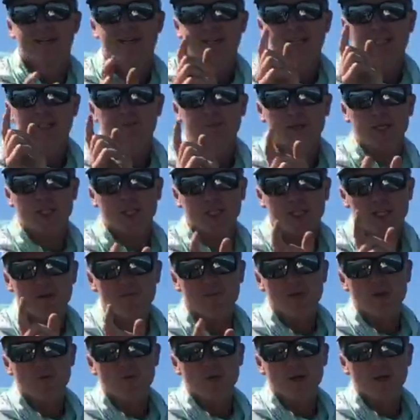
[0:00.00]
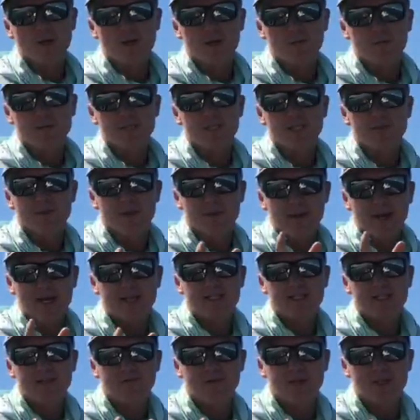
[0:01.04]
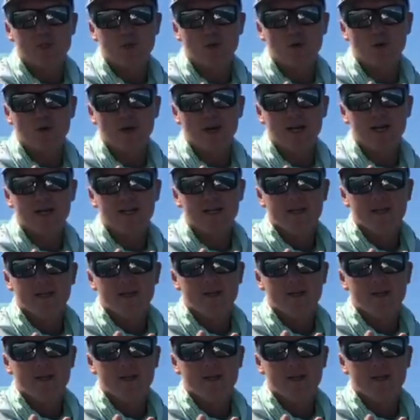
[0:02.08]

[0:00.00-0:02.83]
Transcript: especially big welcome to me mates in Victoria